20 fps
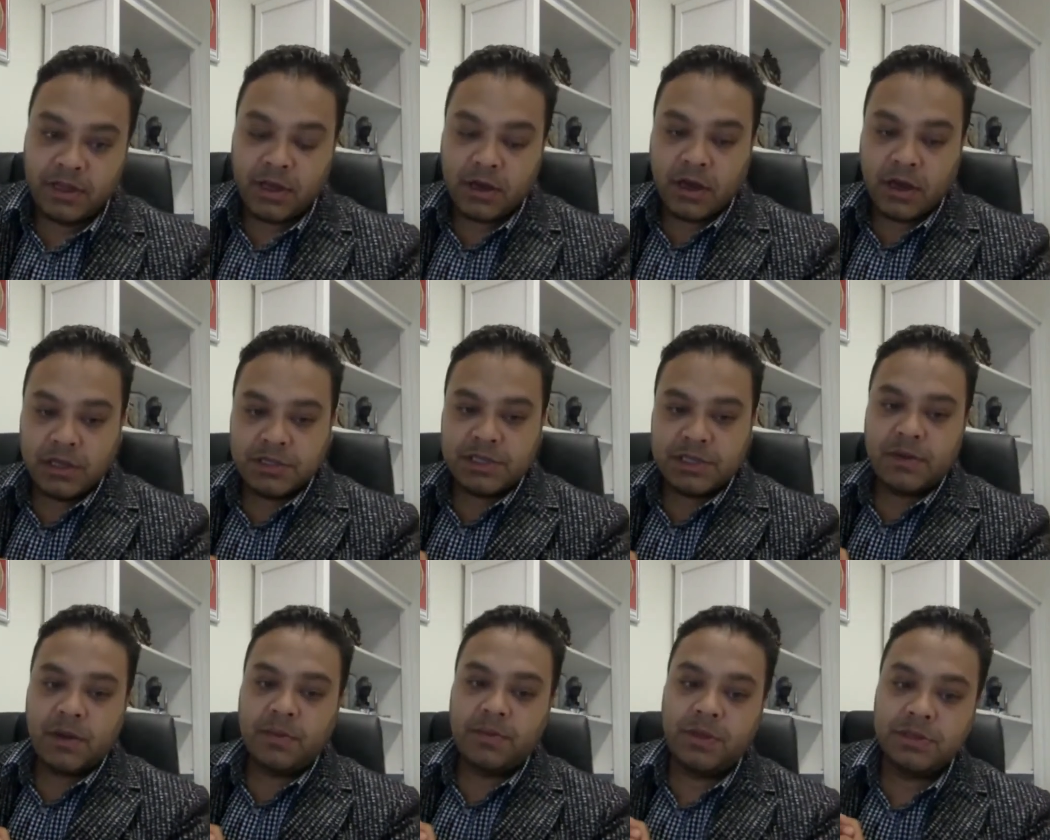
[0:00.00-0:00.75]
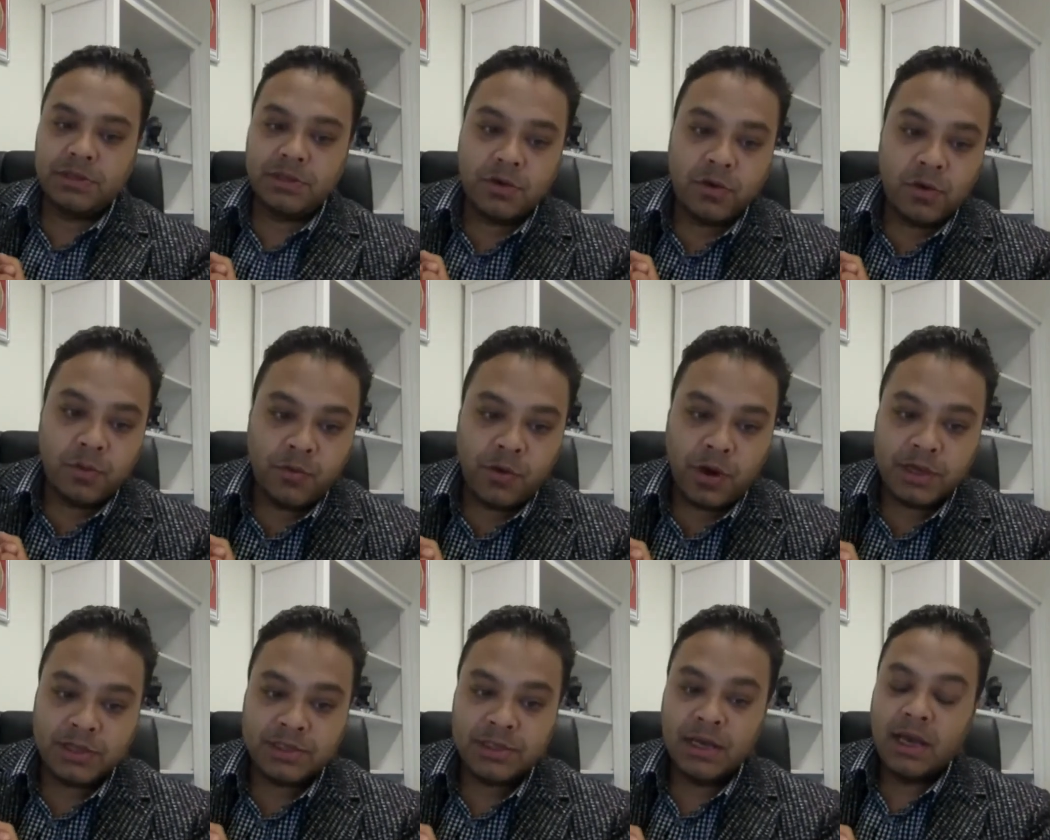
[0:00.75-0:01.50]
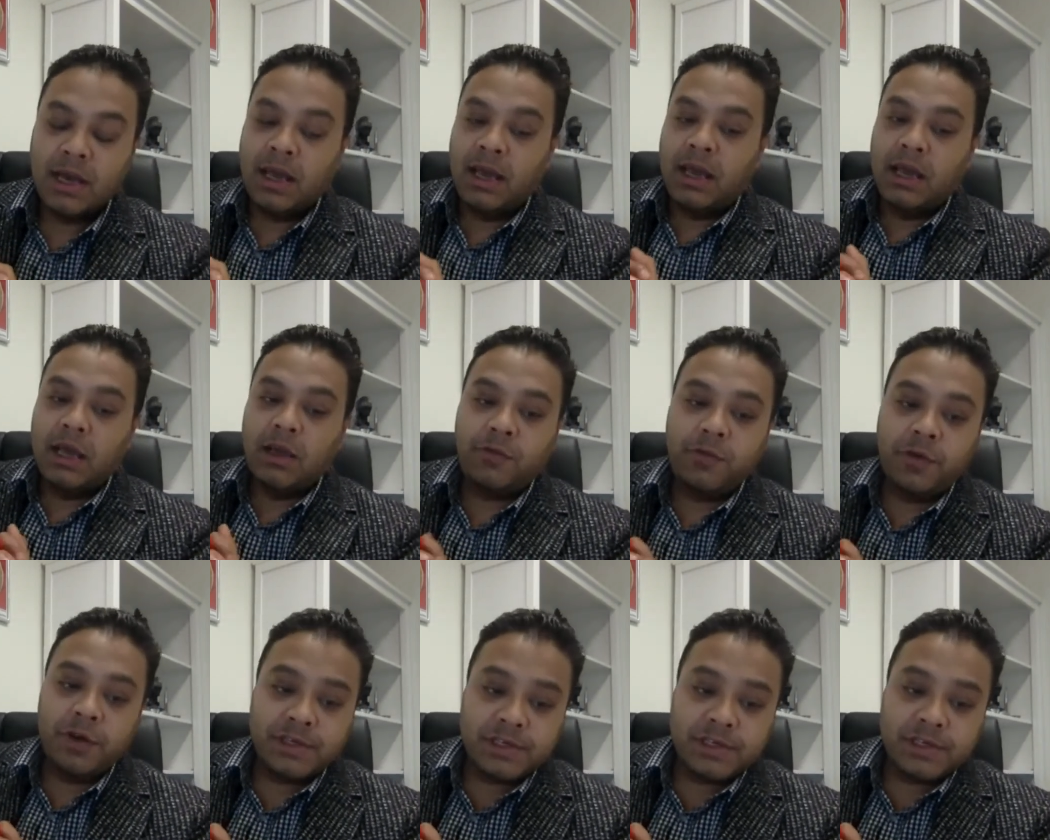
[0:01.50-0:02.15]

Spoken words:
The concept of this group was, if we